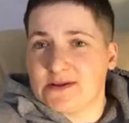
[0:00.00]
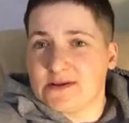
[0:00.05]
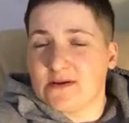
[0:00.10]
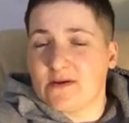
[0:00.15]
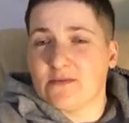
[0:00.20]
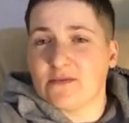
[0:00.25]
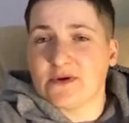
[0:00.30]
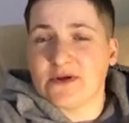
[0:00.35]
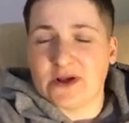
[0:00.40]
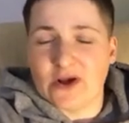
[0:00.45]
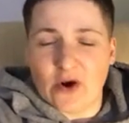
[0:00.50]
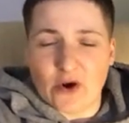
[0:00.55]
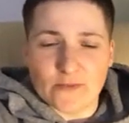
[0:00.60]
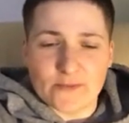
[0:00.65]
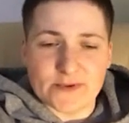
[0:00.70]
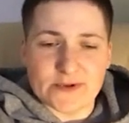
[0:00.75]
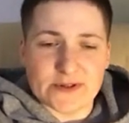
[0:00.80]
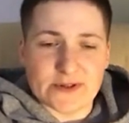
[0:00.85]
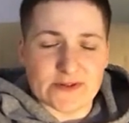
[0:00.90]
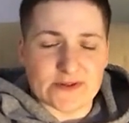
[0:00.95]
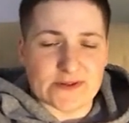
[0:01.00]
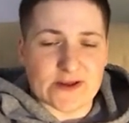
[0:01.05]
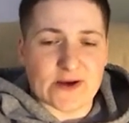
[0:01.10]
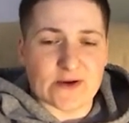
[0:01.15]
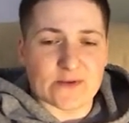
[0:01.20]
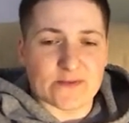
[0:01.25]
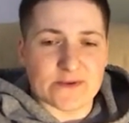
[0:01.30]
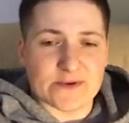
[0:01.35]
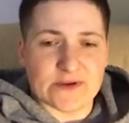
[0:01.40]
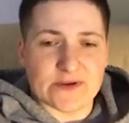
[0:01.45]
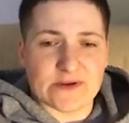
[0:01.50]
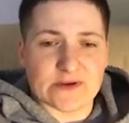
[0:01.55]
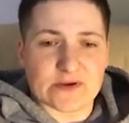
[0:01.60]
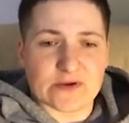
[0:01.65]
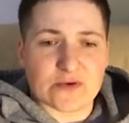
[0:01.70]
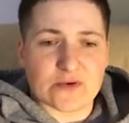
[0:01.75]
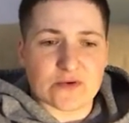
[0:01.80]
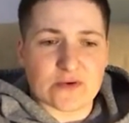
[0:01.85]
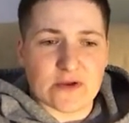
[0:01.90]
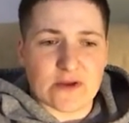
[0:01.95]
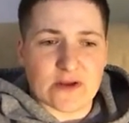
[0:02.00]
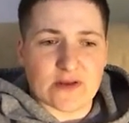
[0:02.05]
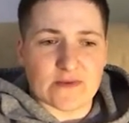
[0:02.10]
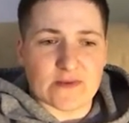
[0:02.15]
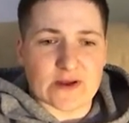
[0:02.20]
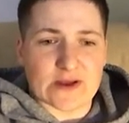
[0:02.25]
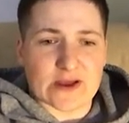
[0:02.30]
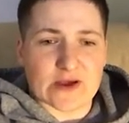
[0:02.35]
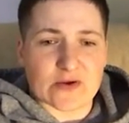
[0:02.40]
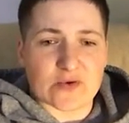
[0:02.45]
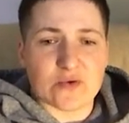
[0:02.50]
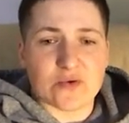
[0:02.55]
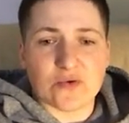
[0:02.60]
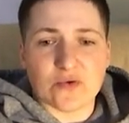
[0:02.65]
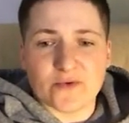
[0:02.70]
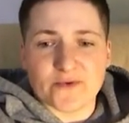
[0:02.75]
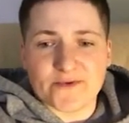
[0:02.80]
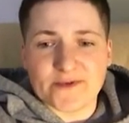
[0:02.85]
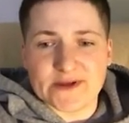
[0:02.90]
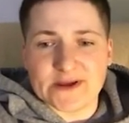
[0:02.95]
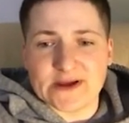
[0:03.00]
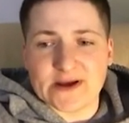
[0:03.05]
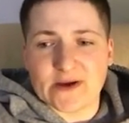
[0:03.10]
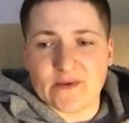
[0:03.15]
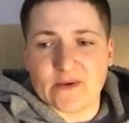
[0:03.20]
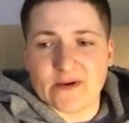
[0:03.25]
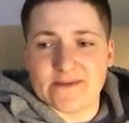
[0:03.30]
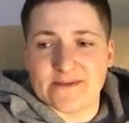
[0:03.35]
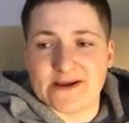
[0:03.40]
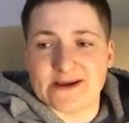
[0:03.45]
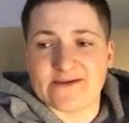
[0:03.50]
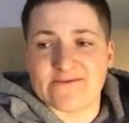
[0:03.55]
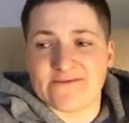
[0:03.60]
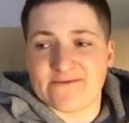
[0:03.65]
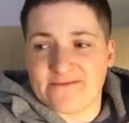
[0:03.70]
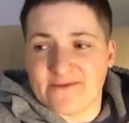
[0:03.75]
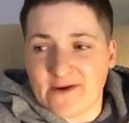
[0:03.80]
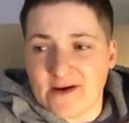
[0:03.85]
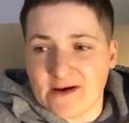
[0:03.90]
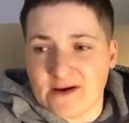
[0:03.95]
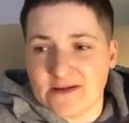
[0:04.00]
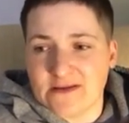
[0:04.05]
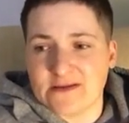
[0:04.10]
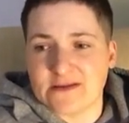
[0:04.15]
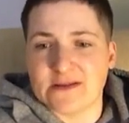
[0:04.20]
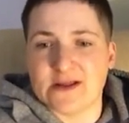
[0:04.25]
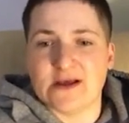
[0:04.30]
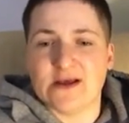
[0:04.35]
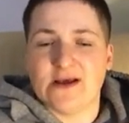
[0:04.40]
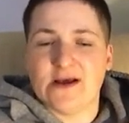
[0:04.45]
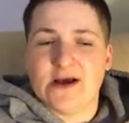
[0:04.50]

So I'm really hoping that that will be like a cool thing. I want to make it fun.